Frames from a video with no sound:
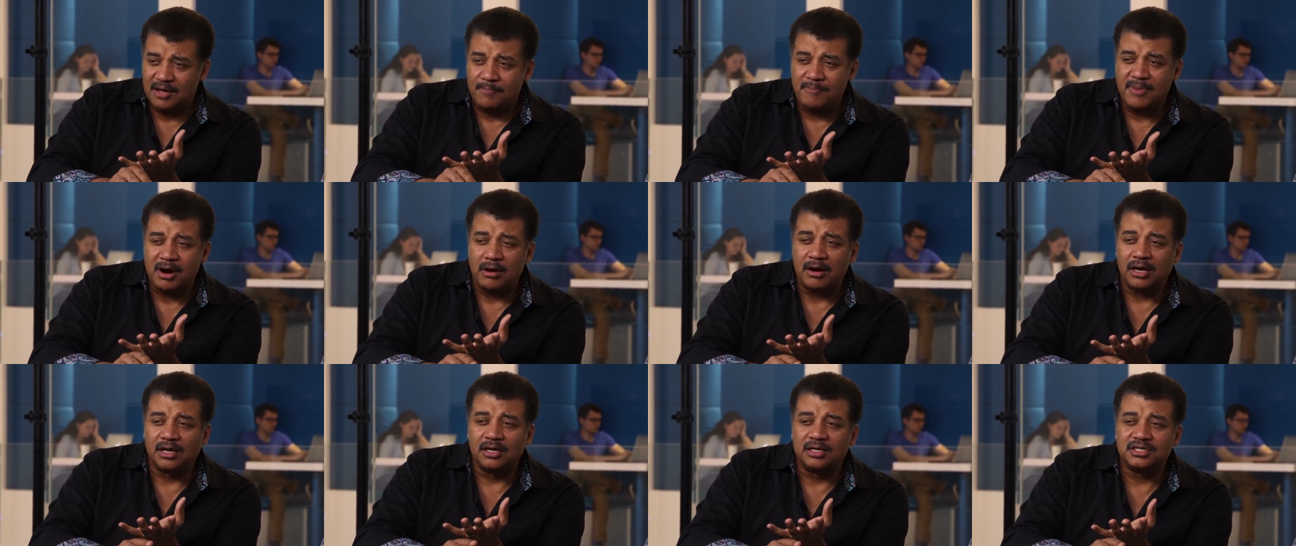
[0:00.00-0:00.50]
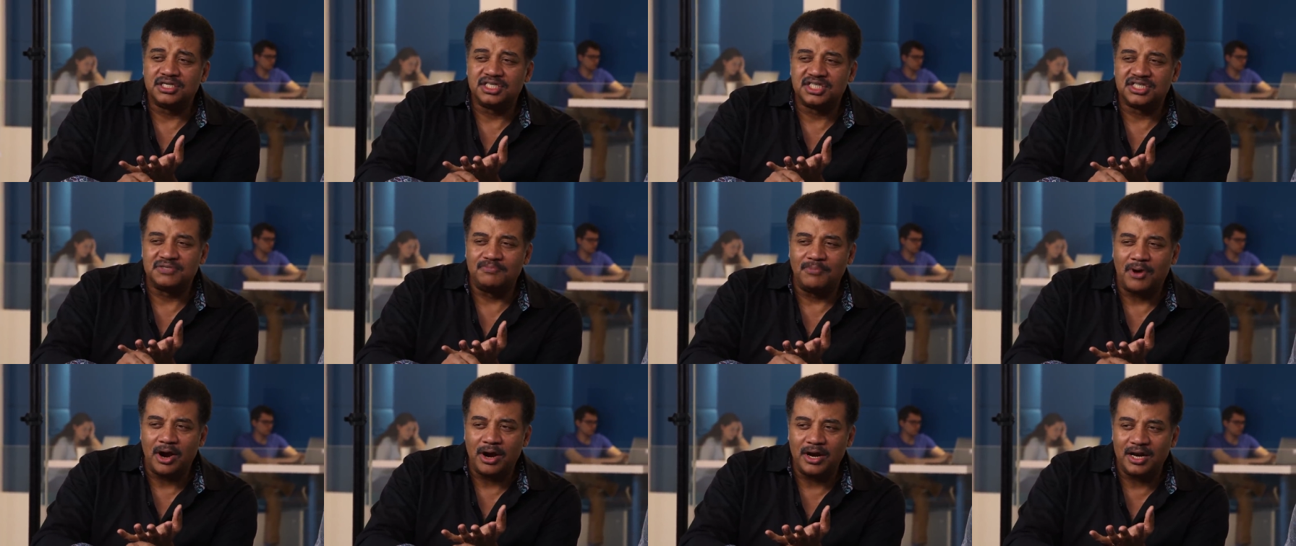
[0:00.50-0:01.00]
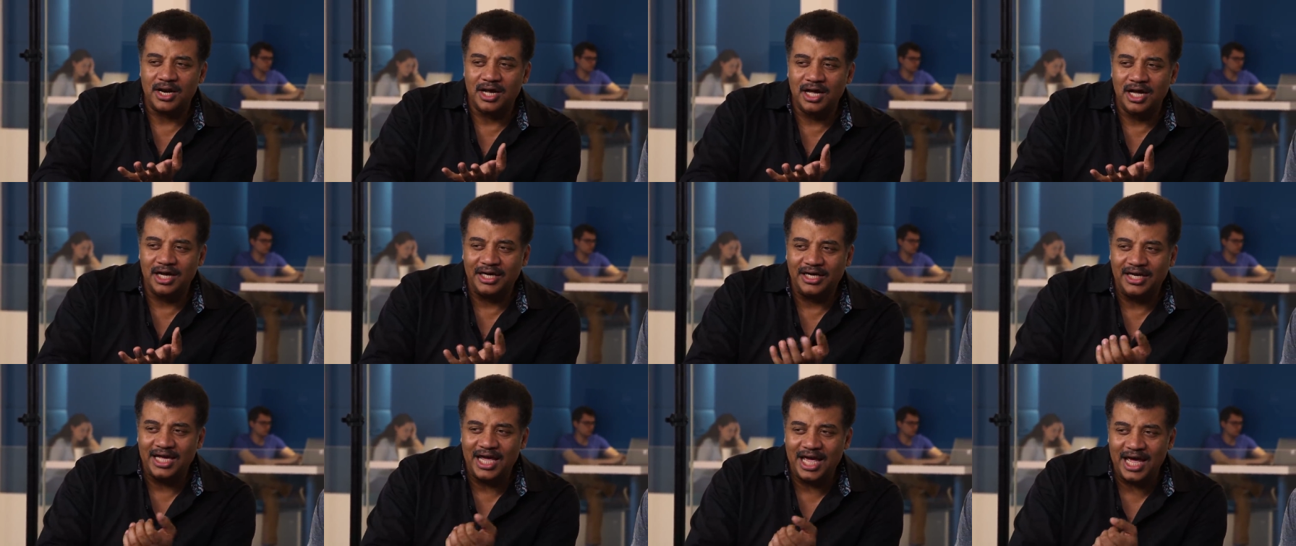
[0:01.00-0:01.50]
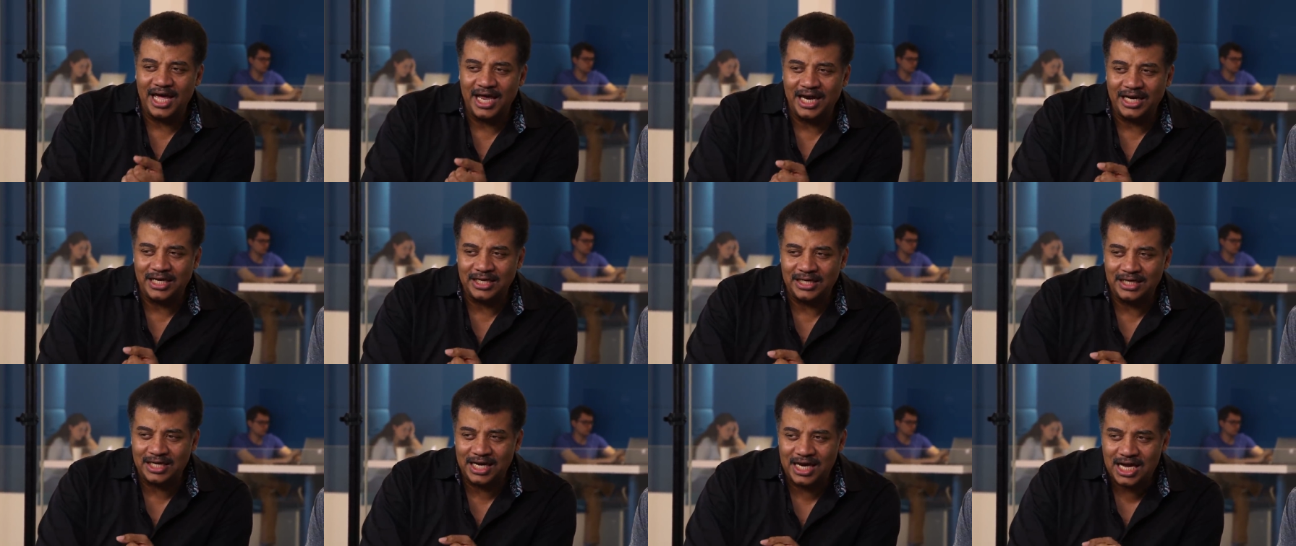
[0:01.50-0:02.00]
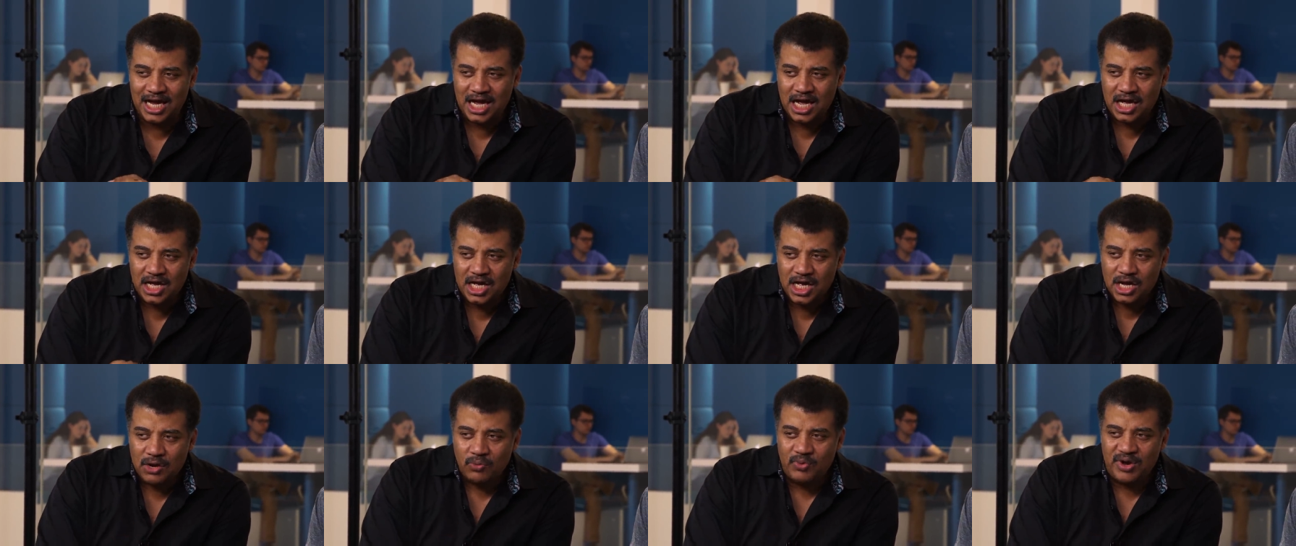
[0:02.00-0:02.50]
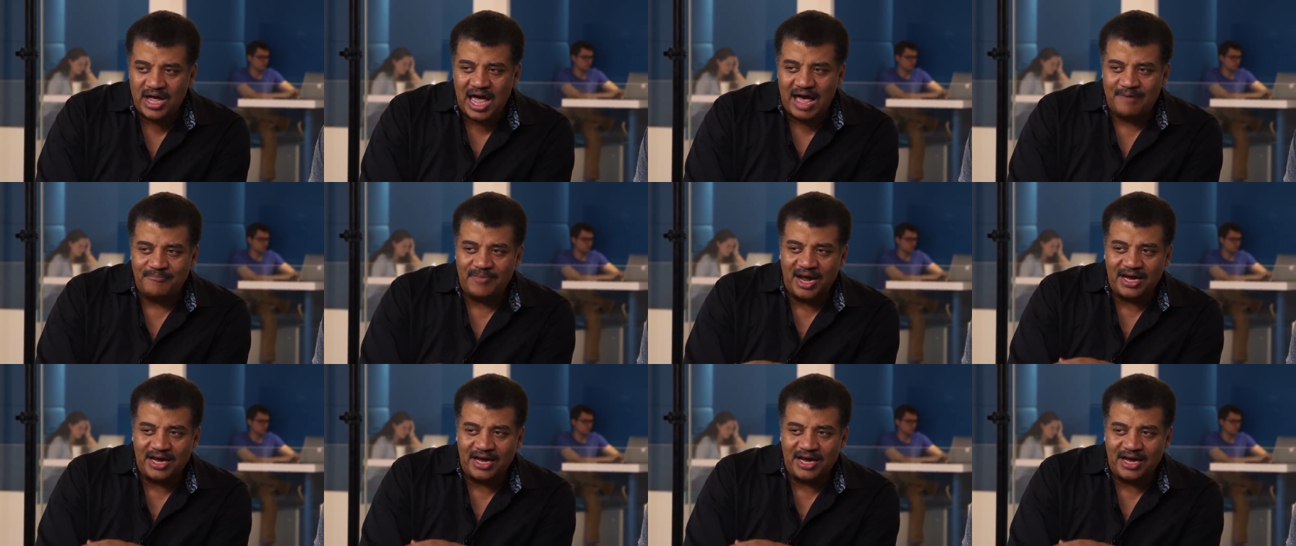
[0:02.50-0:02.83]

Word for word: America Smart Again, we have